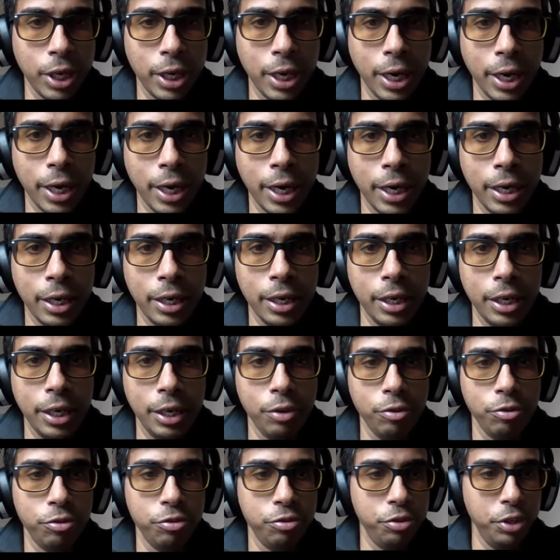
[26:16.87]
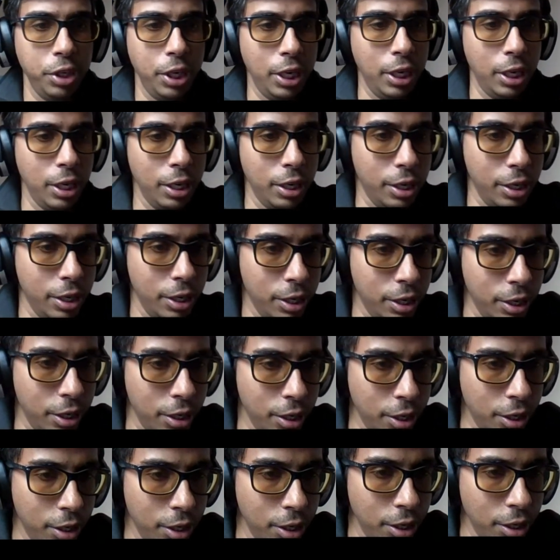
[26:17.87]
add a new field.
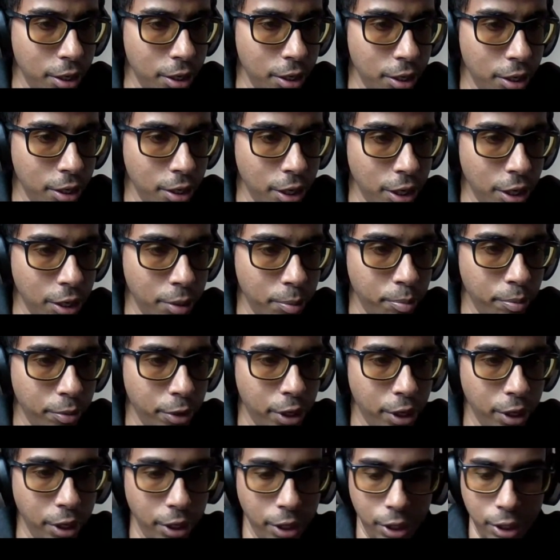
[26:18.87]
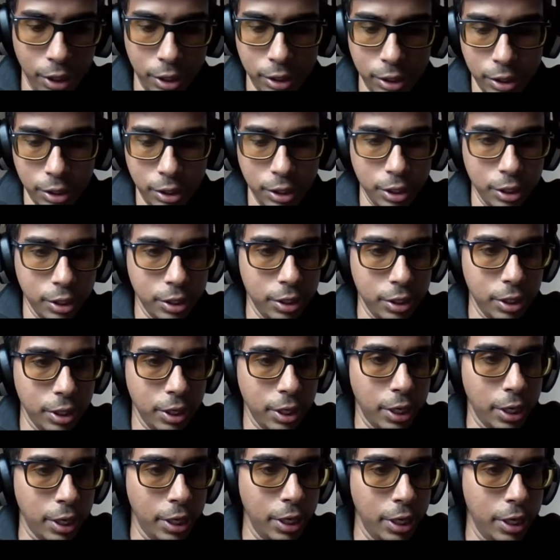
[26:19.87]
Let me
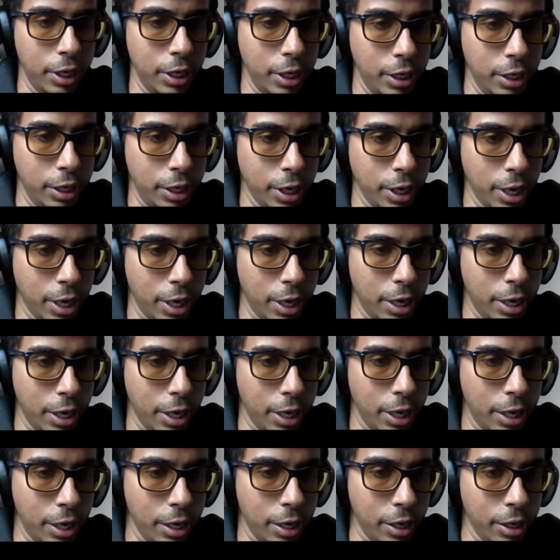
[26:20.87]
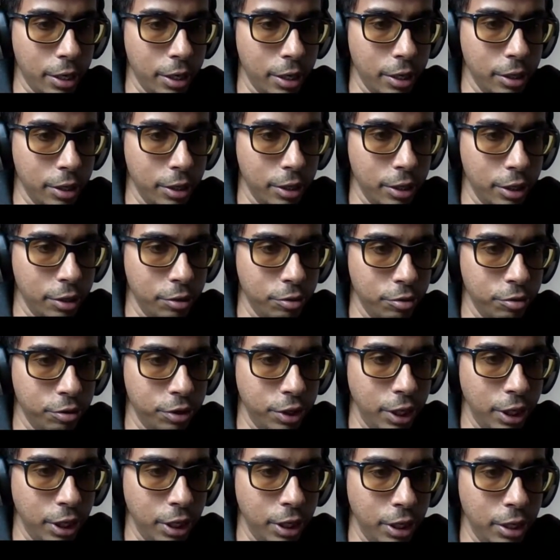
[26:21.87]
just edit it and add a new
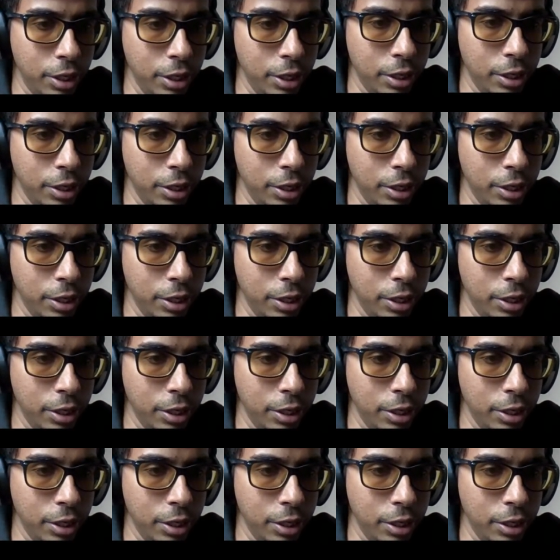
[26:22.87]
field.